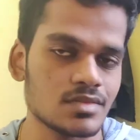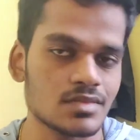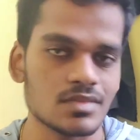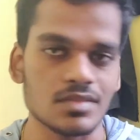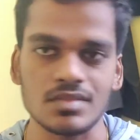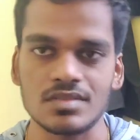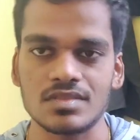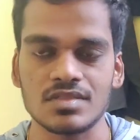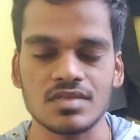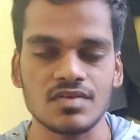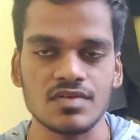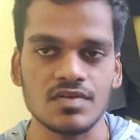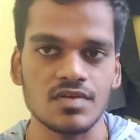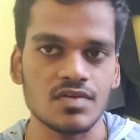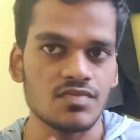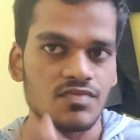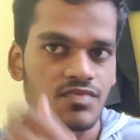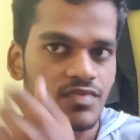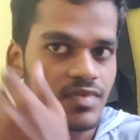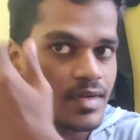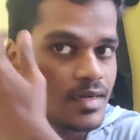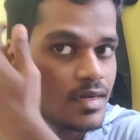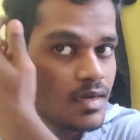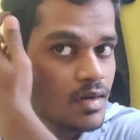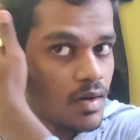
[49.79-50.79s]
It's a
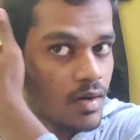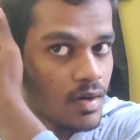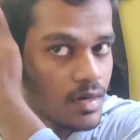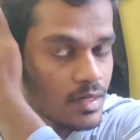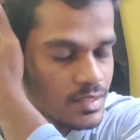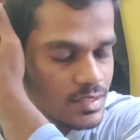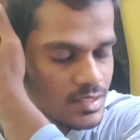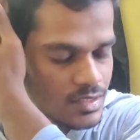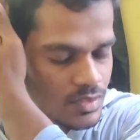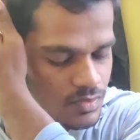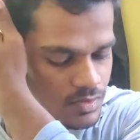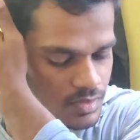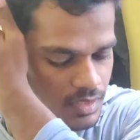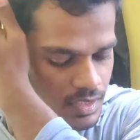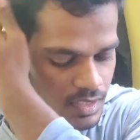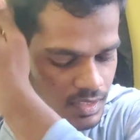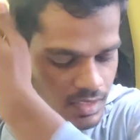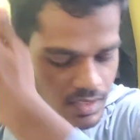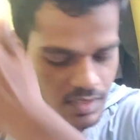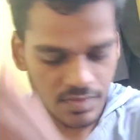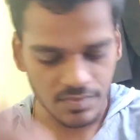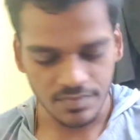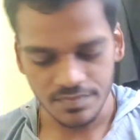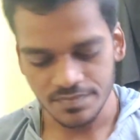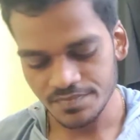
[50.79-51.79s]
well all-rounded
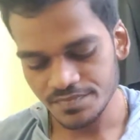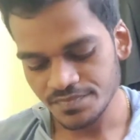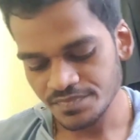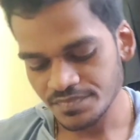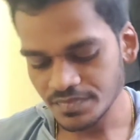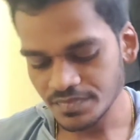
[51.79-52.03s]
IEM.